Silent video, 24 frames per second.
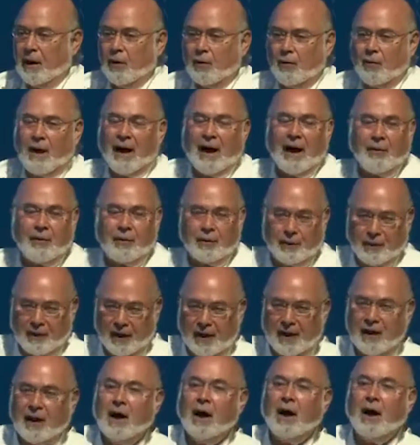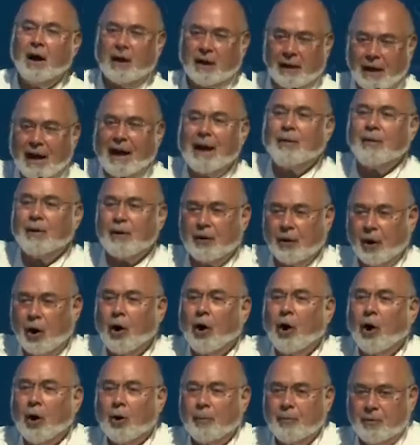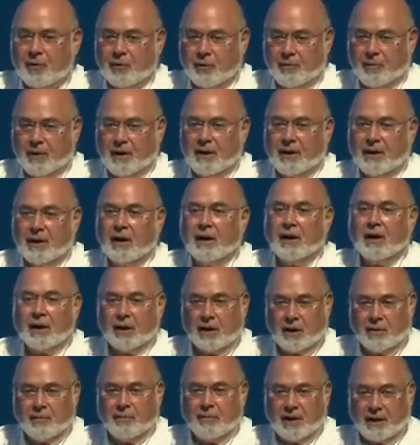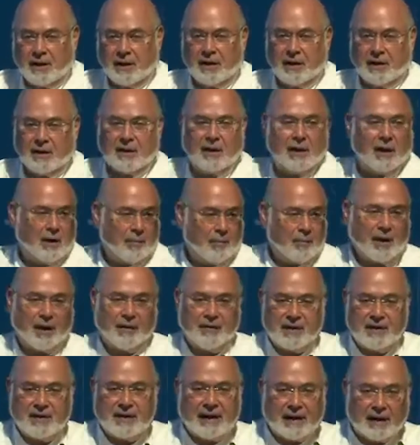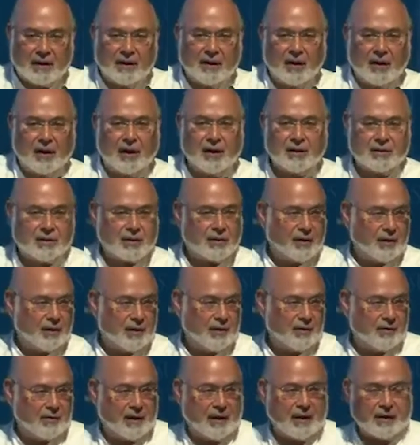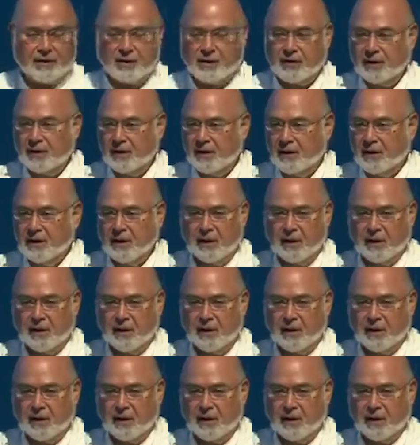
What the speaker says: rather than allowing the harm to be committed by the technological innovation,